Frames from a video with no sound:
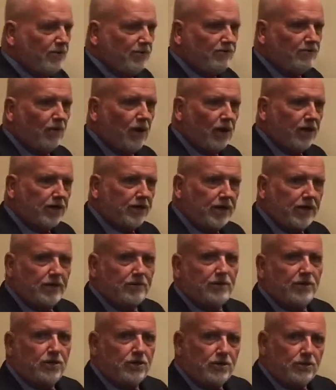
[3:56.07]
of
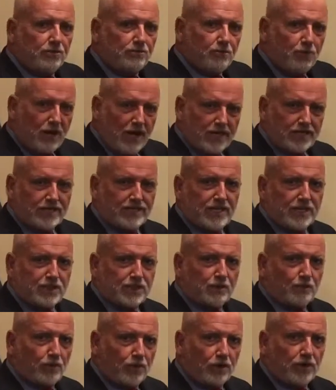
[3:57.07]
bargaining process
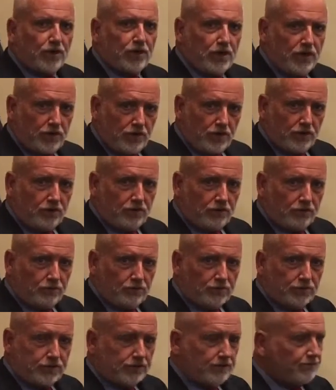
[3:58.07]
that we're going to
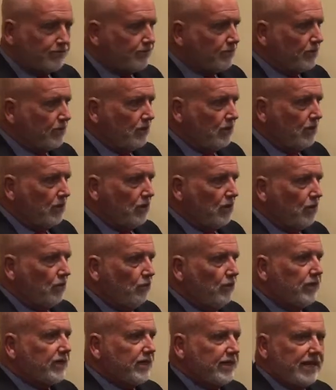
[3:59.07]
use,
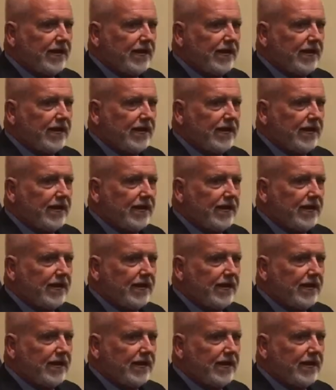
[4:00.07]
we can